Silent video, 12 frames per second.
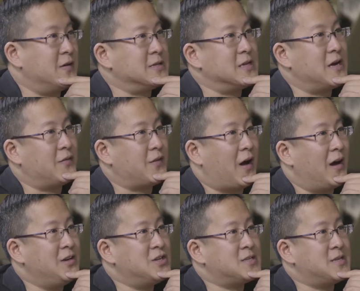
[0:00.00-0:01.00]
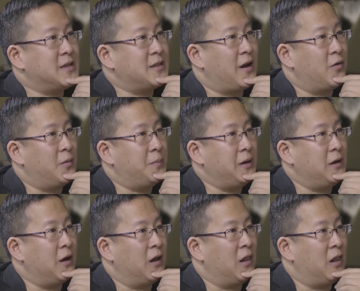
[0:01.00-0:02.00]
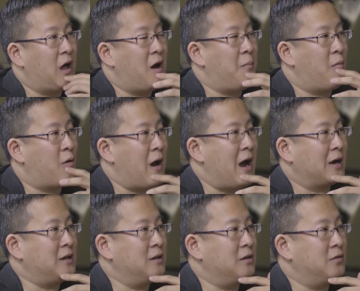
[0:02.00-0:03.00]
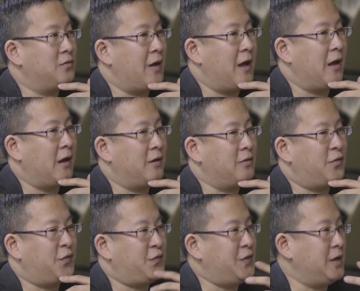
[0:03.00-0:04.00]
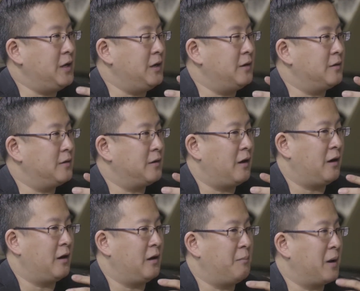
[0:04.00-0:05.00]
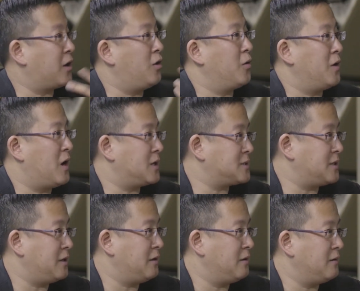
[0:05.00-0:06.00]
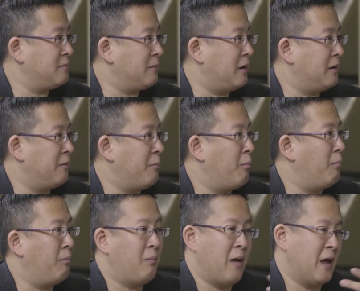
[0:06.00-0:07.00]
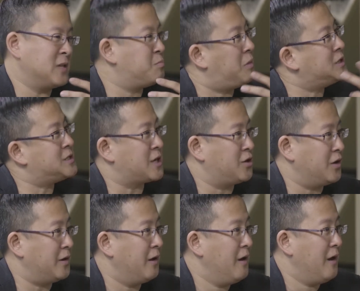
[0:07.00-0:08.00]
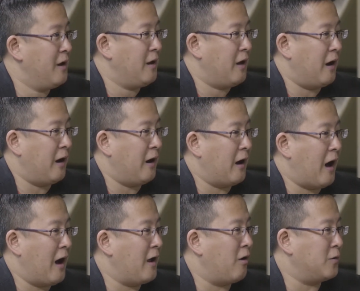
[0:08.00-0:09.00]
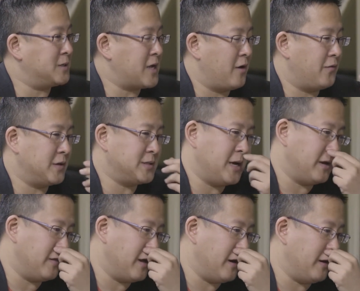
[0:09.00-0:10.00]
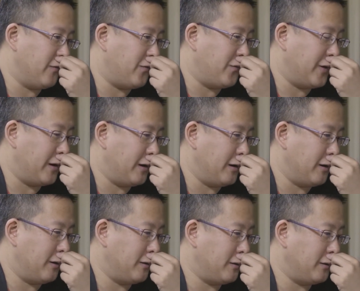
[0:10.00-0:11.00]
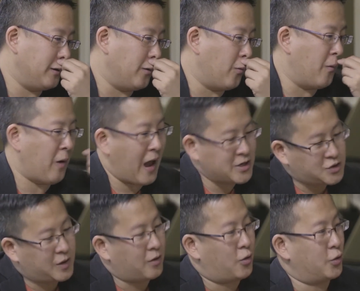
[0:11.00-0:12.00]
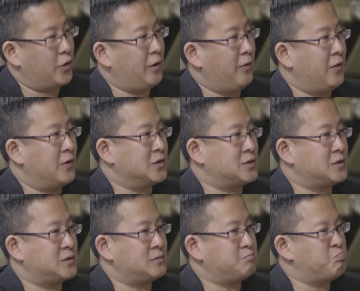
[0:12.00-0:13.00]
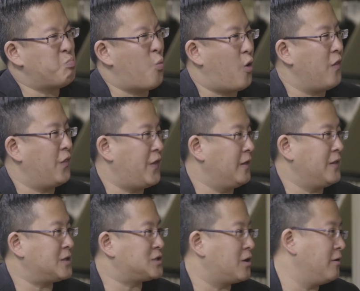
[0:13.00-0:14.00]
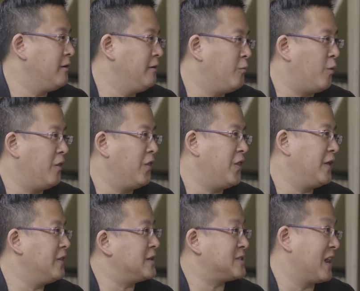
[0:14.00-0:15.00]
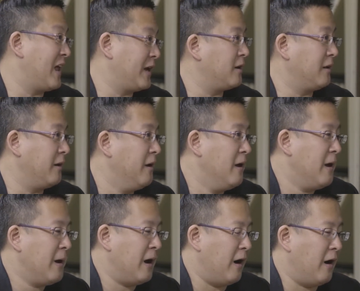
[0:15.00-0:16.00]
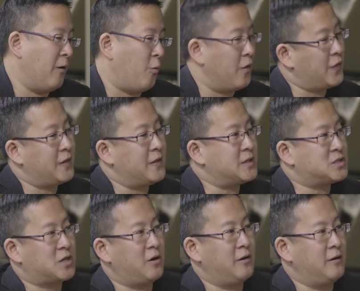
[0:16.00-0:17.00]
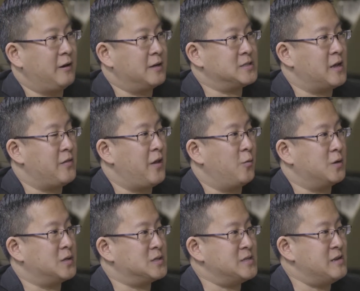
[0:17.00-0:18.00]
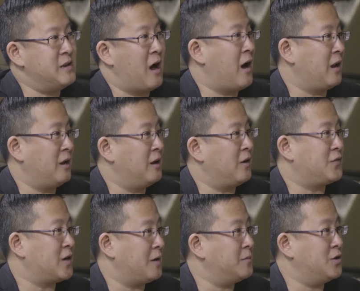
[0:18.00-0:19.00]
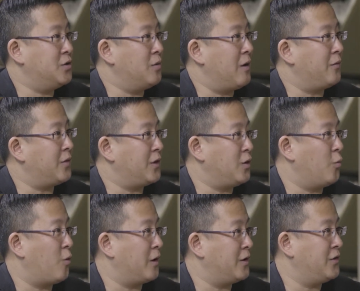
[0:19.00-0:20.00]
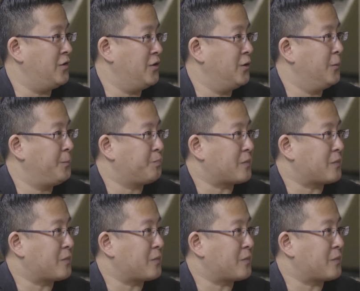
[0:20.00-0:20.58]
years left, I just think that I would be a lot more active and feed my curiosity as much as I could. I always have a saying that if, as you get older, there's one thing that's certain and one thing that's likely. One thing that's certain is that there was not enough time to do everything you wanted to do.